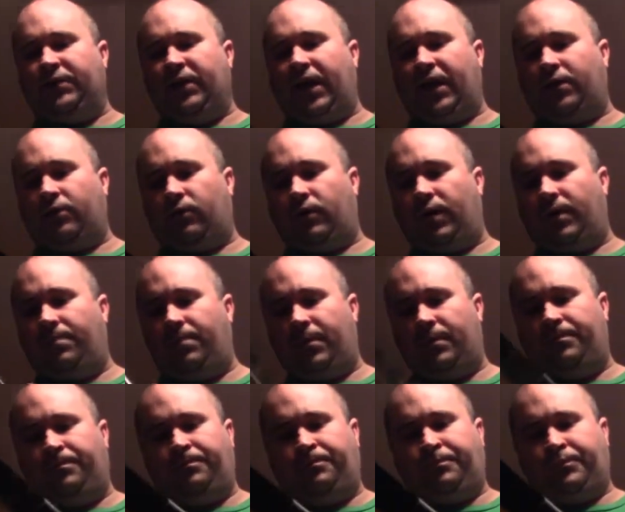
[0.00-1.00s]
that grip.
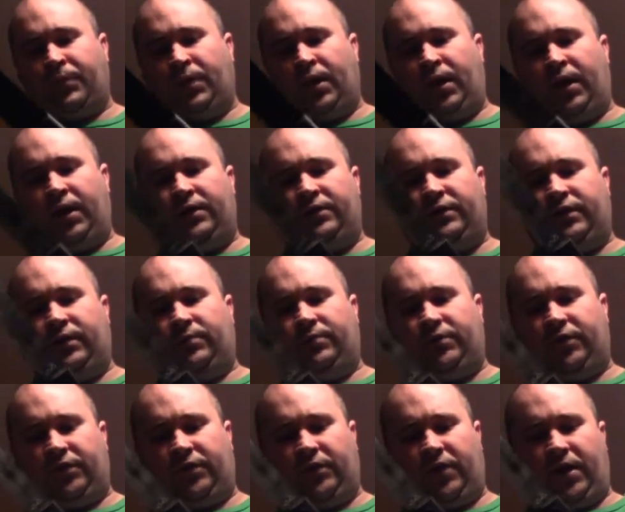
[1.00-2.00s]
It seems
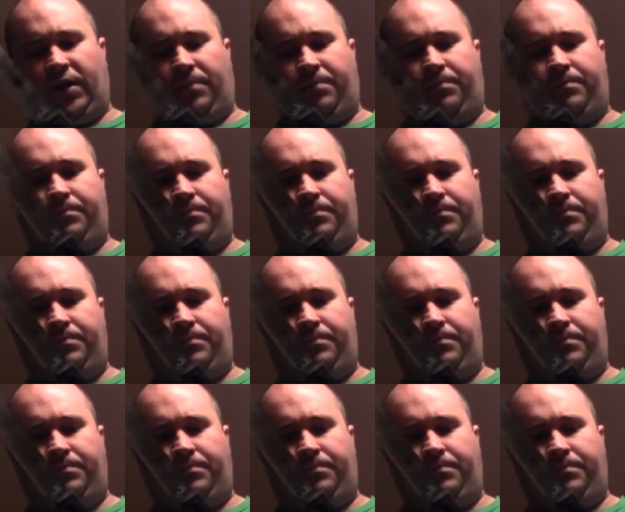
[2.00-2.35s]
just like it